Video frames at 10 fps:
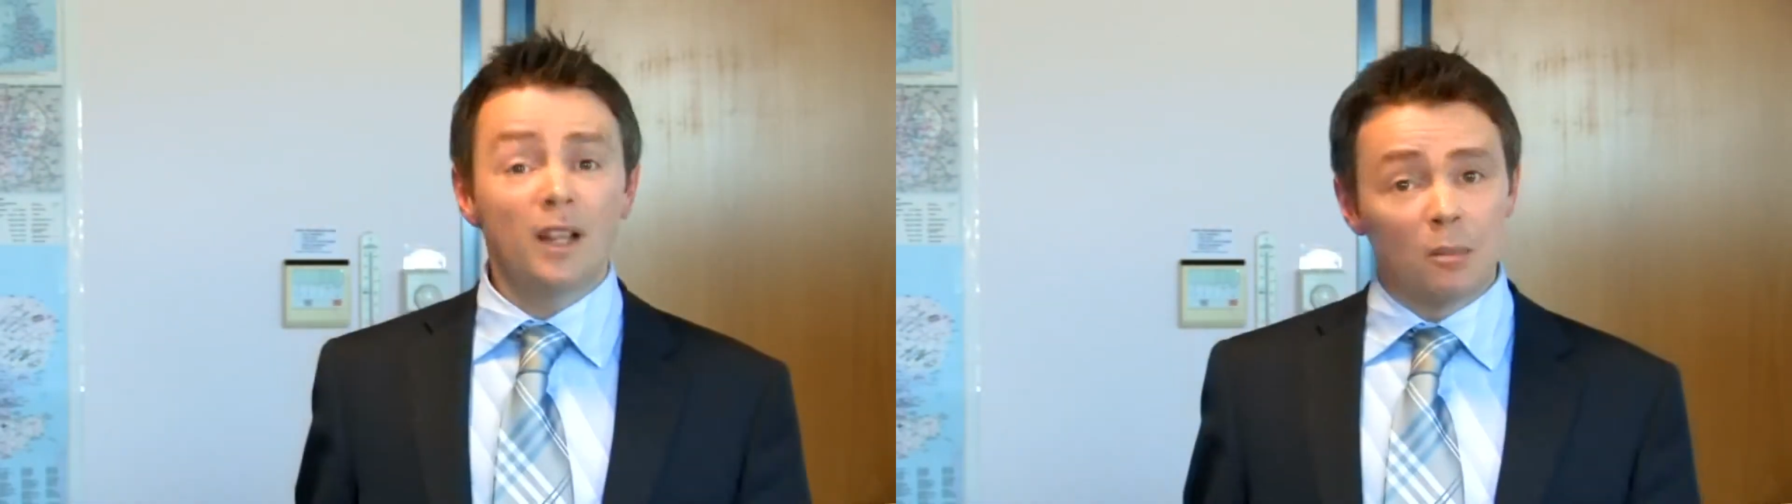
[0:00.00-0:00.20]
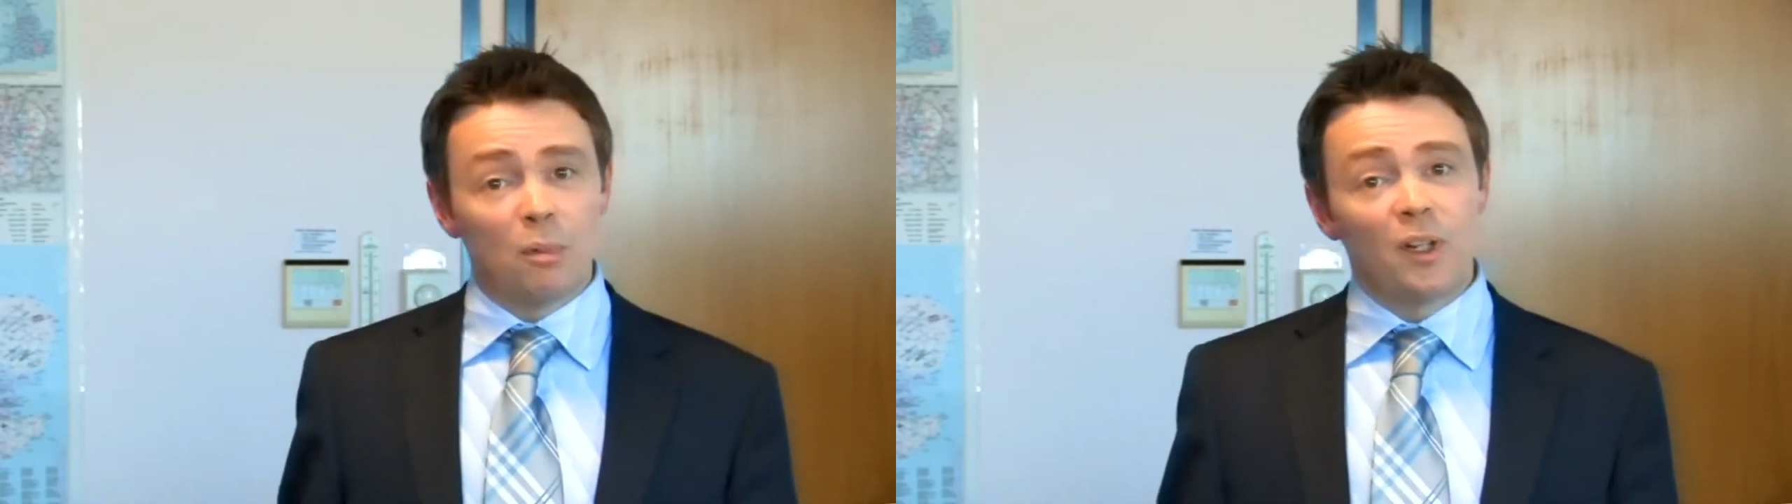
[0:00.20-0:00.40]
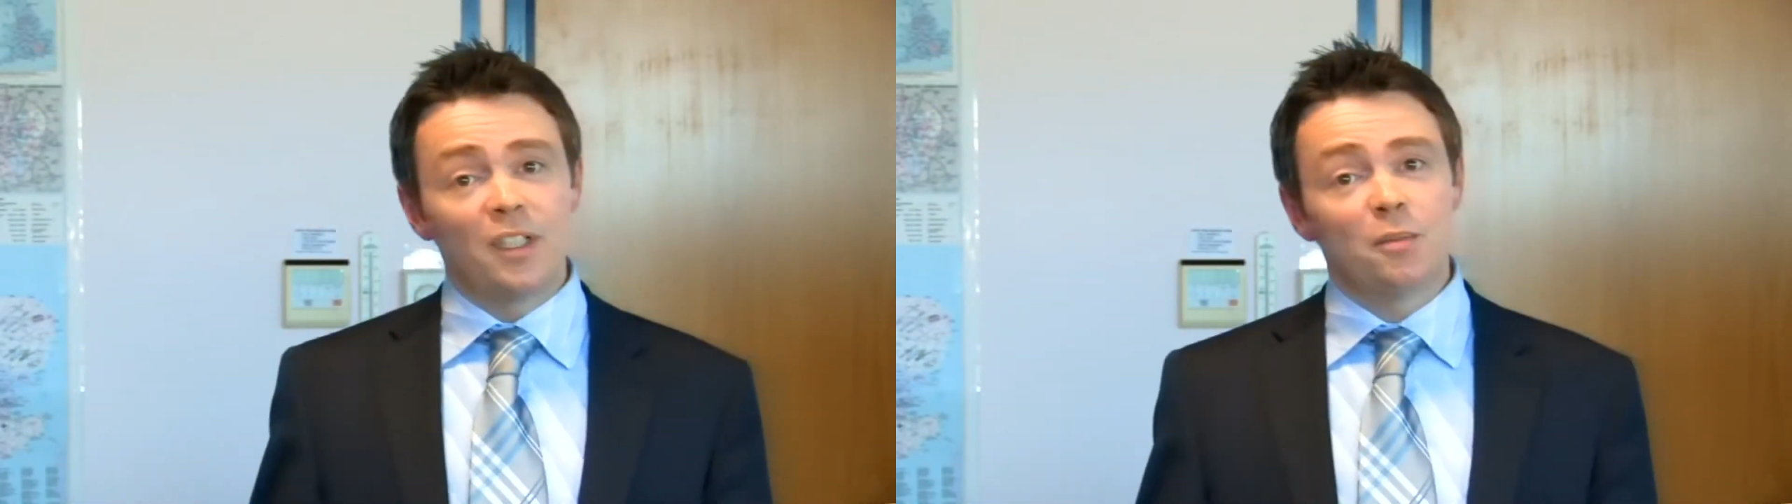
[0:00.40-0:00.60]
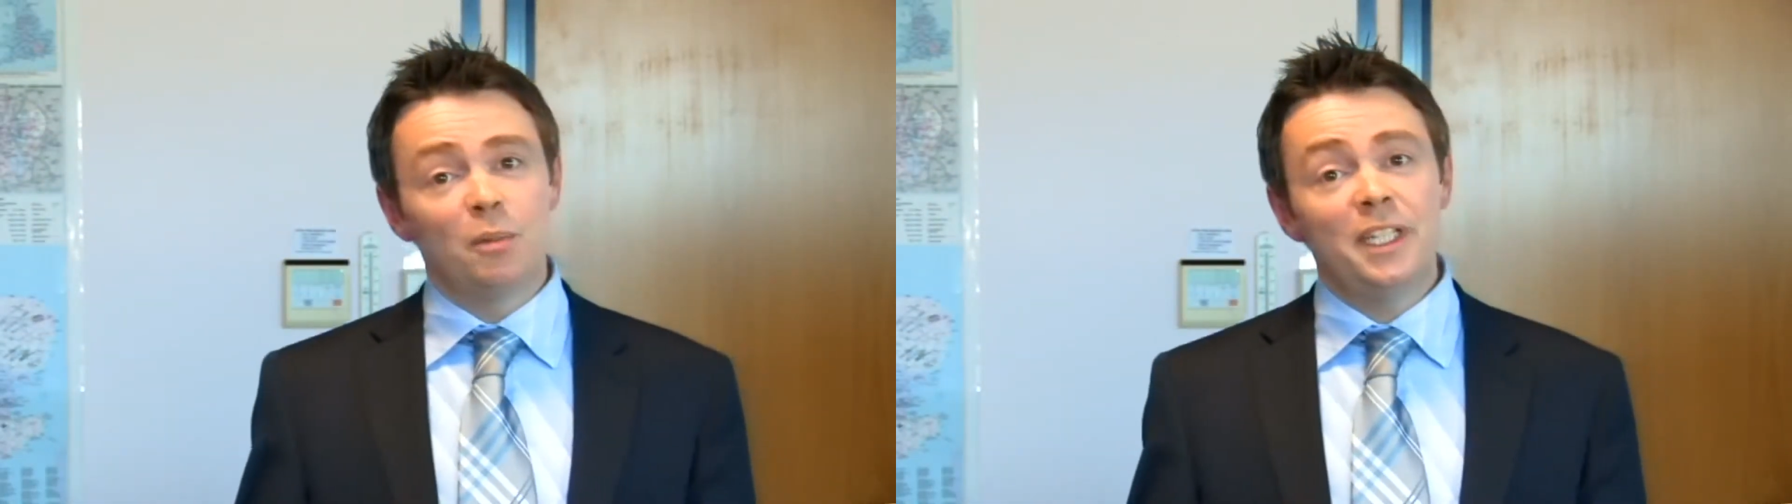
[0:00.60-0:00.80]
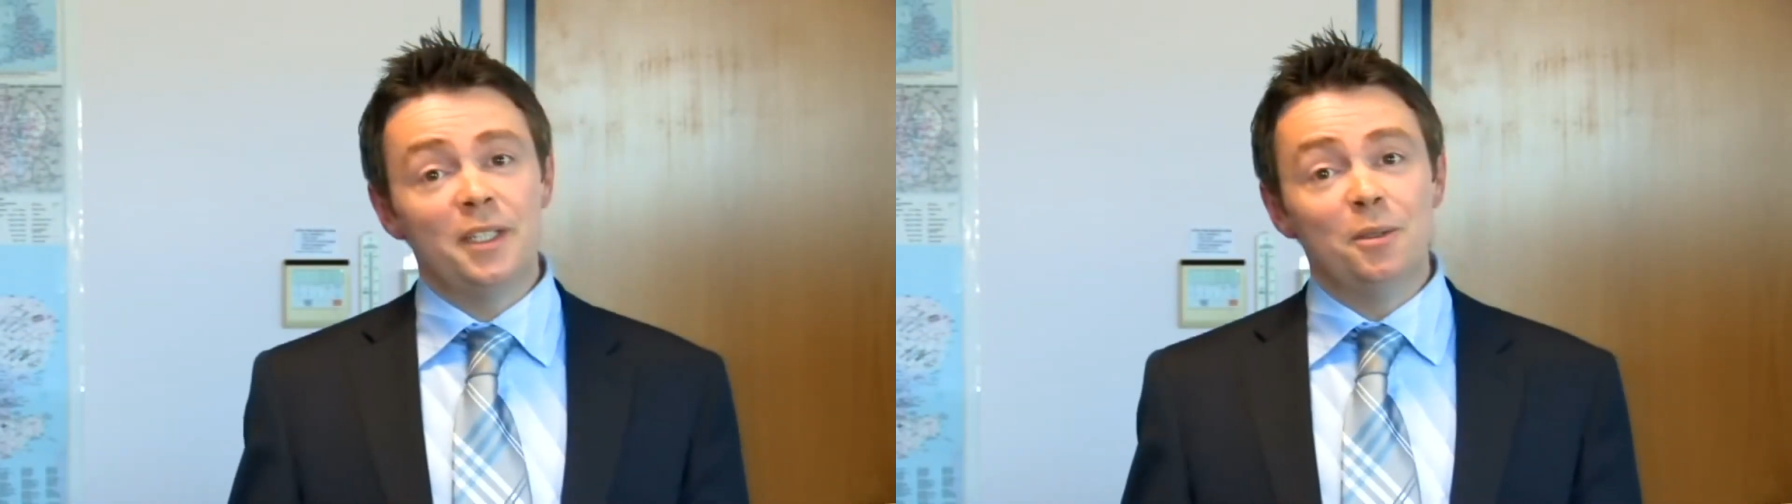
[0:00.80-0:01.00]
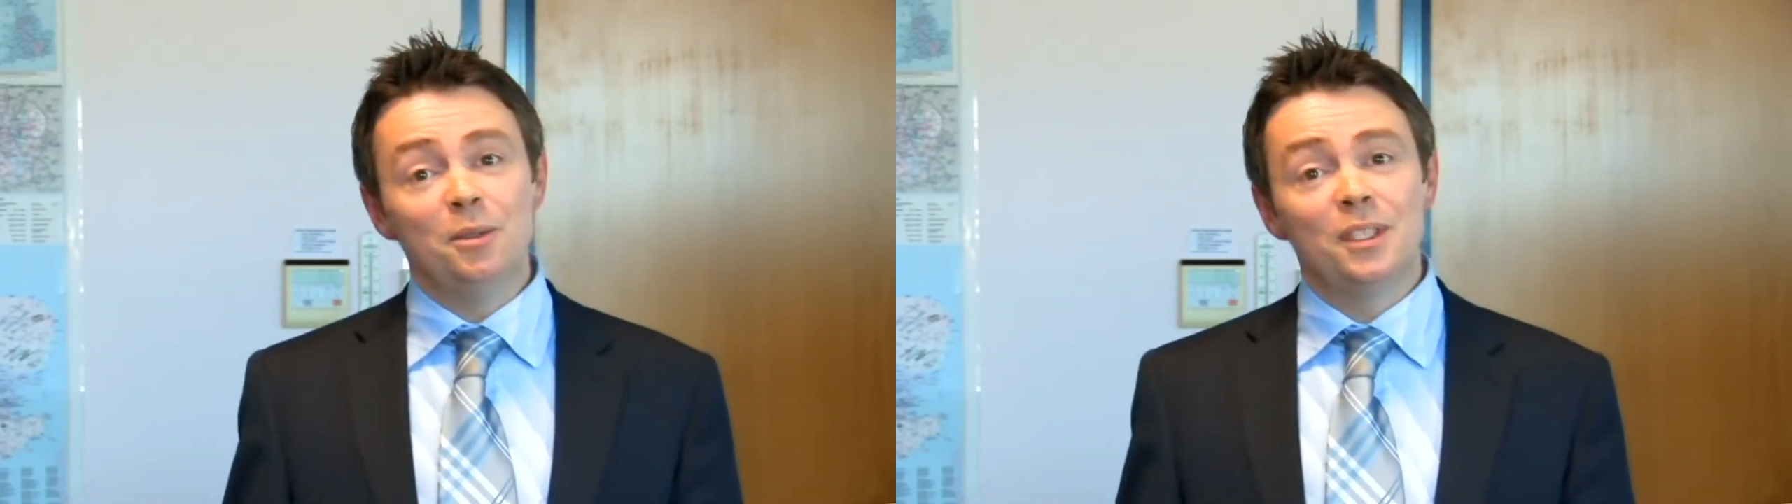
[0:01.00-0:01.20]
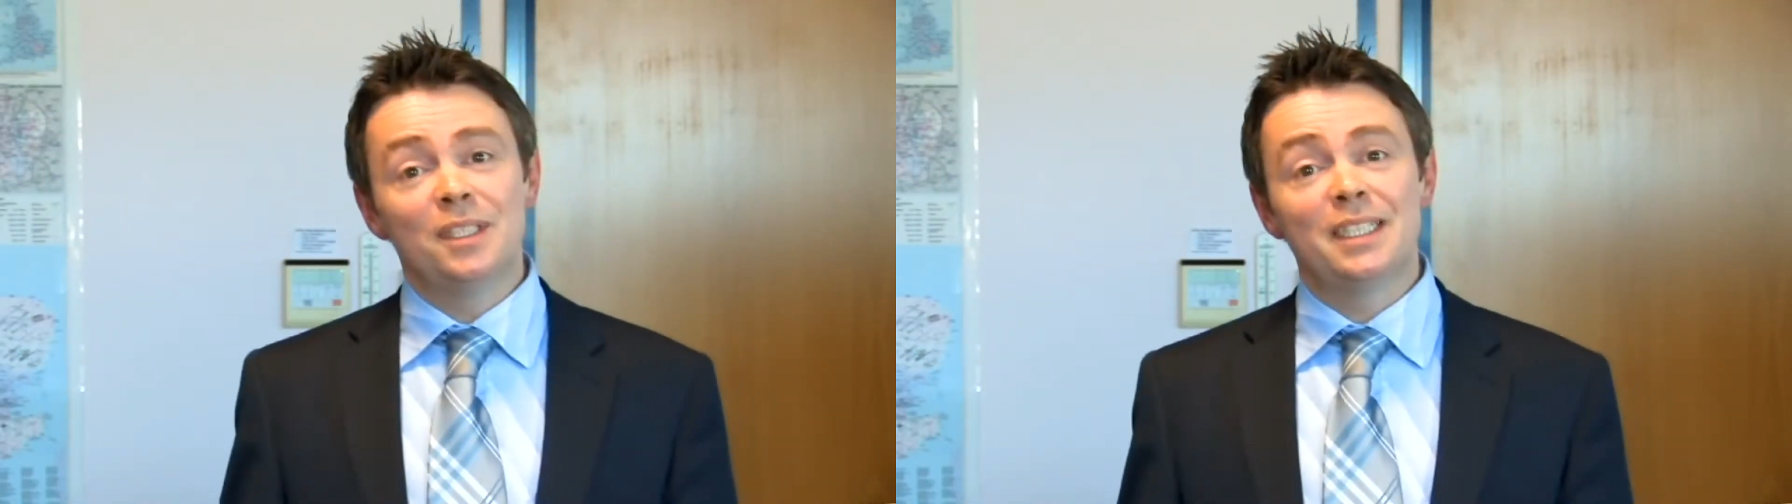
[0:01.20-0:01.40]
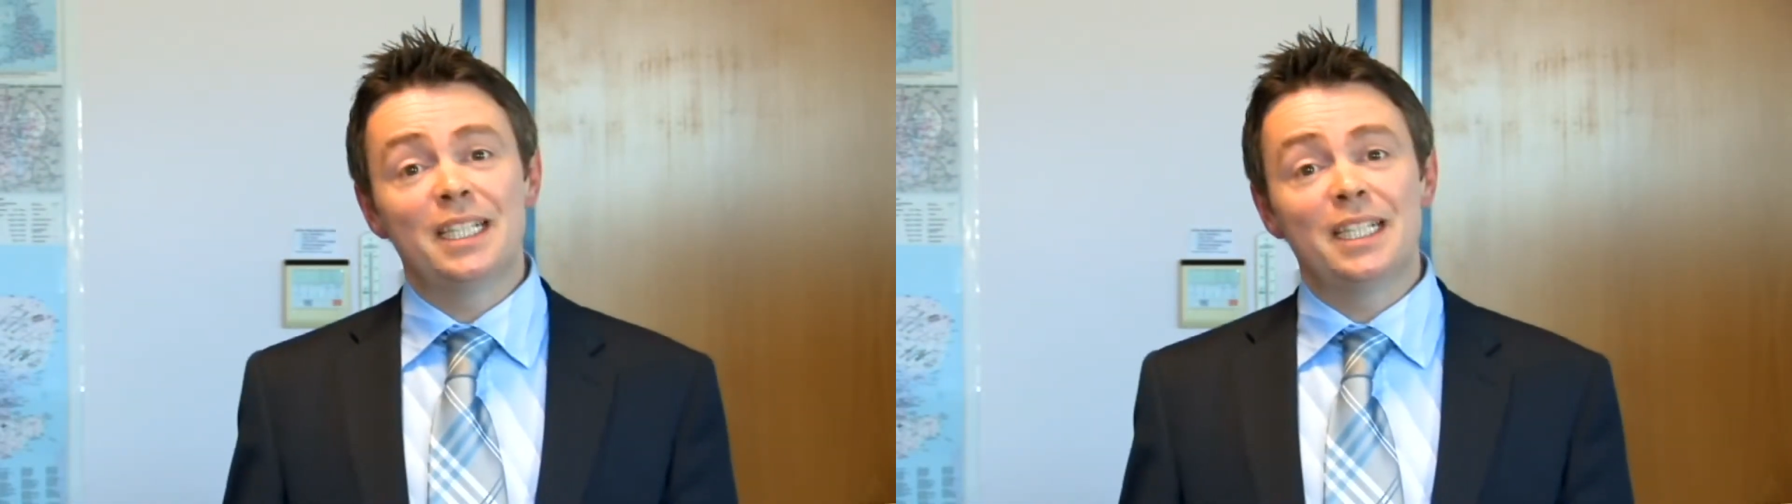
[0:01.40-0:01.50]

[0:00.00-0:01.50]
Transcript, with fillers: One of the products we use